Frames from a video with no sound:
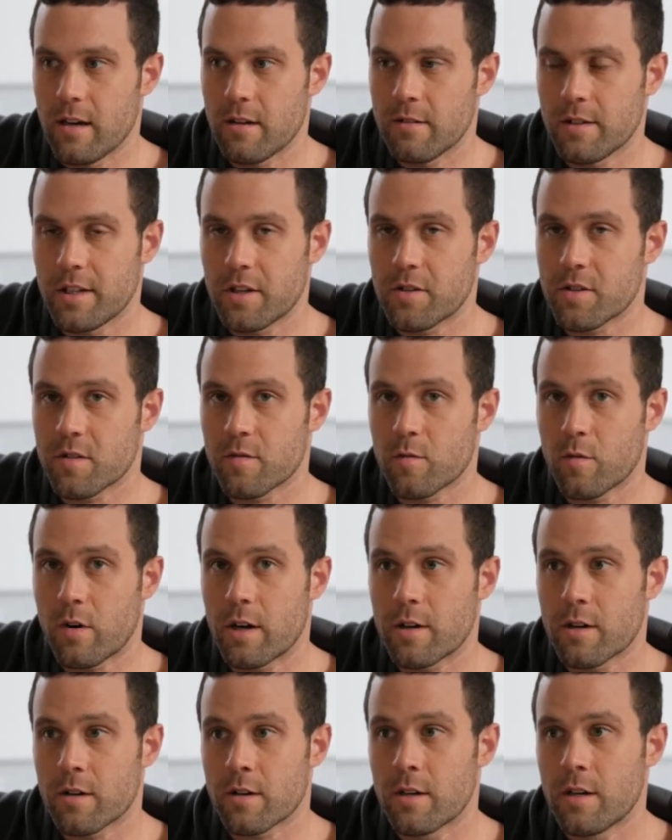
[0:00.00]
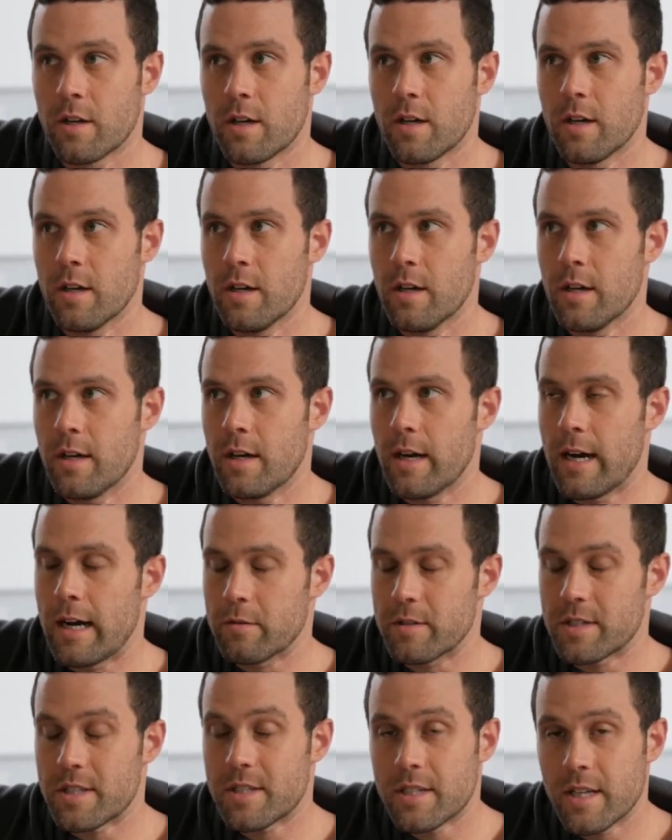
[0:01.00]
liters of water. I
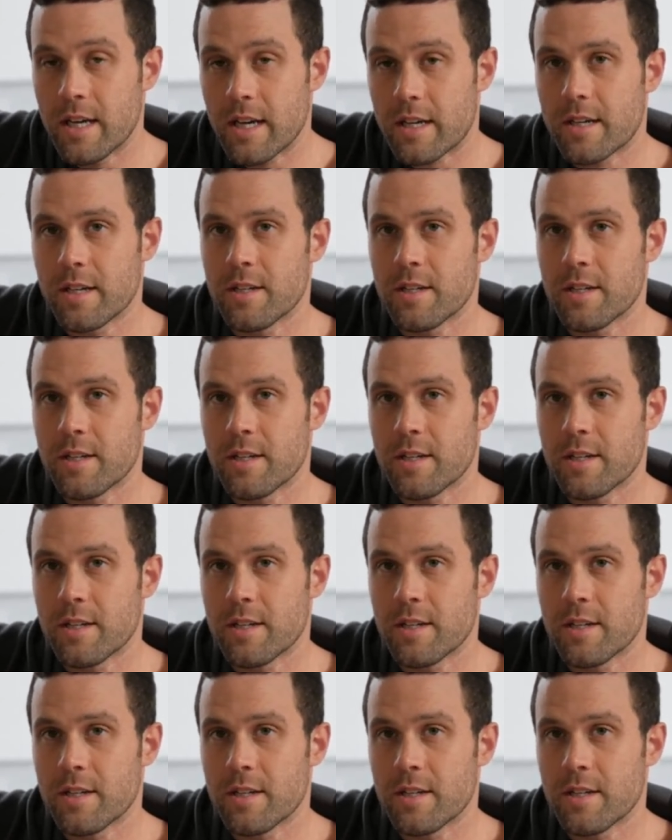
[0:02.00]
was sick,